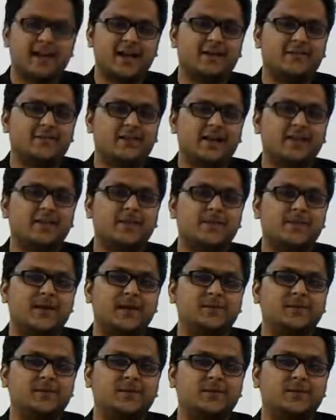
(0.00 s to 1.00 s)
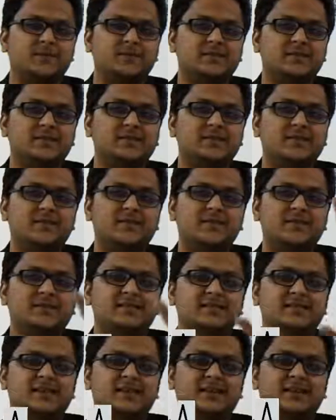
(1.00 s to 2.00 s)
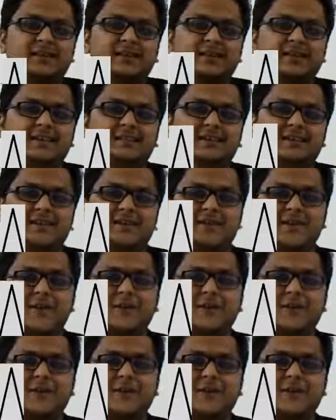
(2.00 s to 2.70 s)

And when the price of goods and services are decreasing,